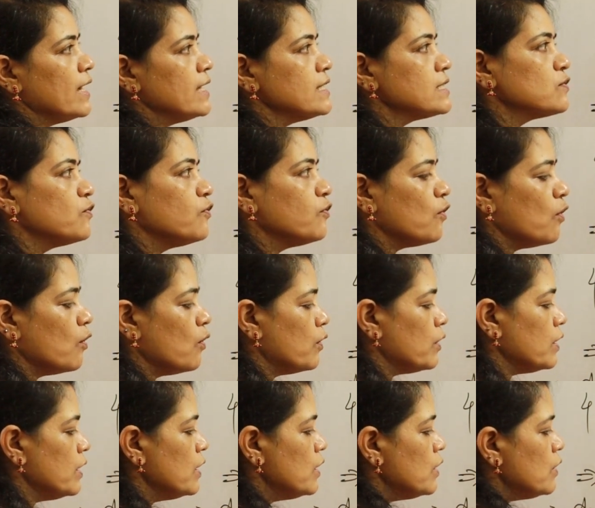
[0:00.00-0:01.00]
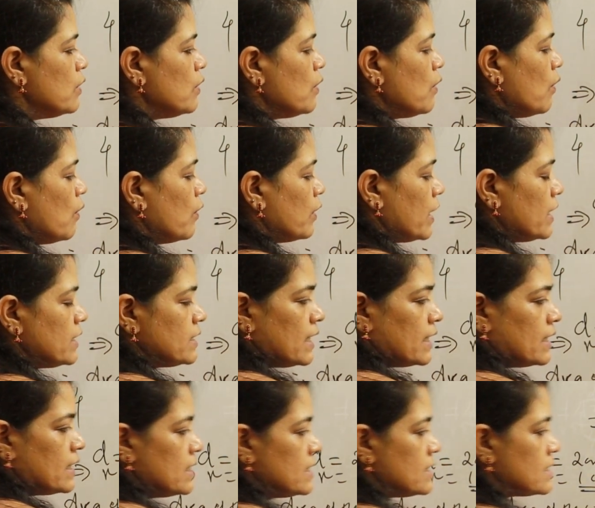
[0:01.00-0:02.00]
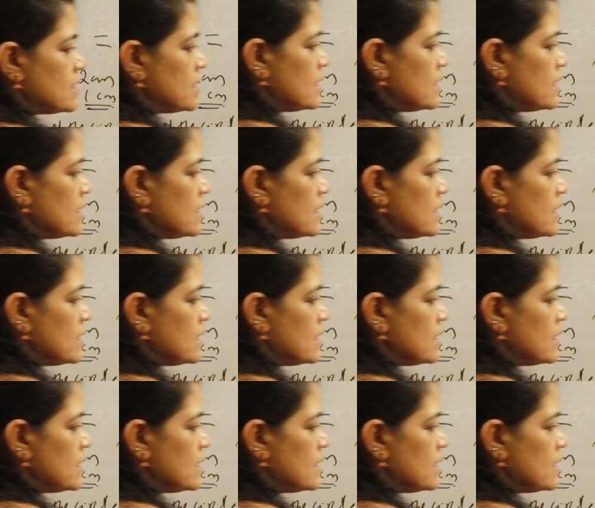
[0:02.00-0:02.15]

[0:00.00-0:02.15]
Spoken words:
as 4, okay, that is